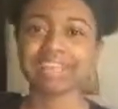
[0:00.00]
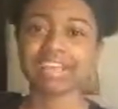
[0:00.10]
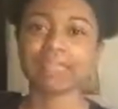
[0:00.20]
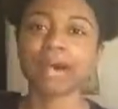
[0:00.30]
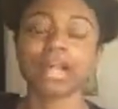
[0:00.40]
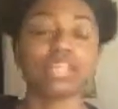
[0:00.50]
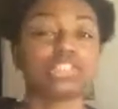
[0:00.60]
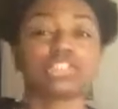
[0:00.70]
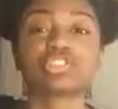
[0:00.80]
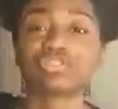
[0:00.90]
Everybody
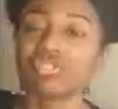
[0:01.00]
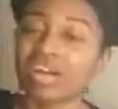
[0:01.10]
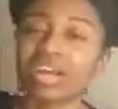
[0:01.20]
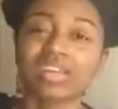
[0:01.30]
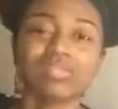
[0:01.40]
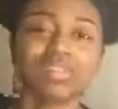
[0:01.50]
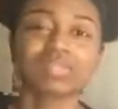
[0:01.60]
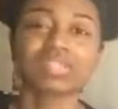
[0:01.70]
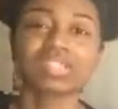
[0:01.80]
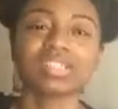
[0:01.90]
just crying, you know
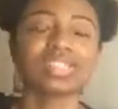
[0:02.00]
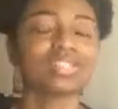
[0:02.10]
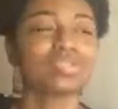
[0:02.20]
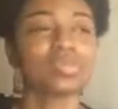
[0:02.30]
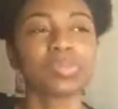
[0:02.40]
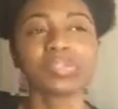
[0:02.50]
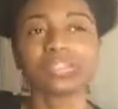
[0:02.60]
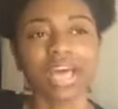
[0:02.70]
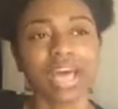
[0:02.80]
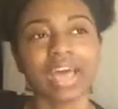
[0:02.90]
what I'm saying? It's just super
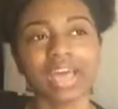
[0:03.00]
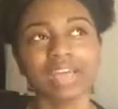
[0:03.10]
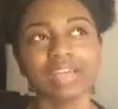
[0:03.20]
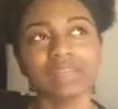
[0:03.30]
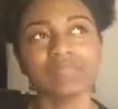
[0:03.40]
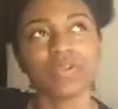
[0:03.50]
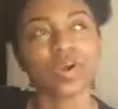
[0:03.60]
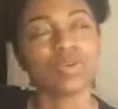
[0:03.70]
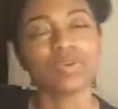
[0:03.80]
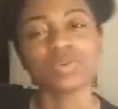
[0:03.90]
sad the
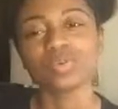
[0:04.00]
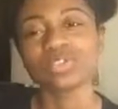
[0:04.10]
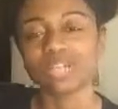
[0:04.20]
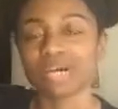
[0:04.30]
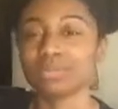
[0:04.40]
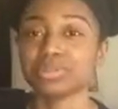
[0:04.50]
whole time.